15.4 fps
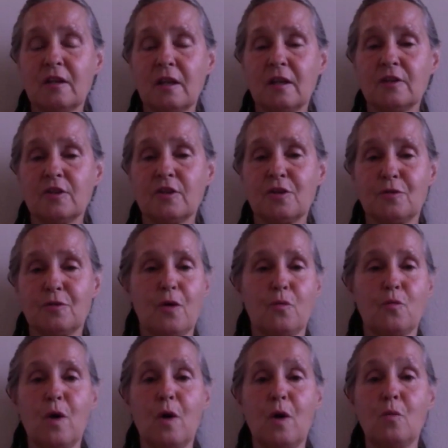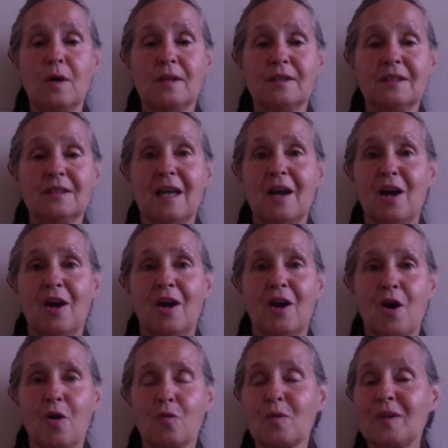invasion into
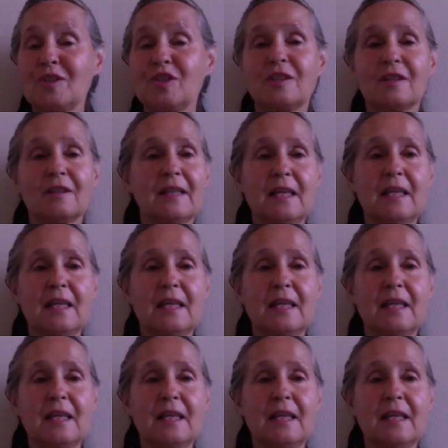what was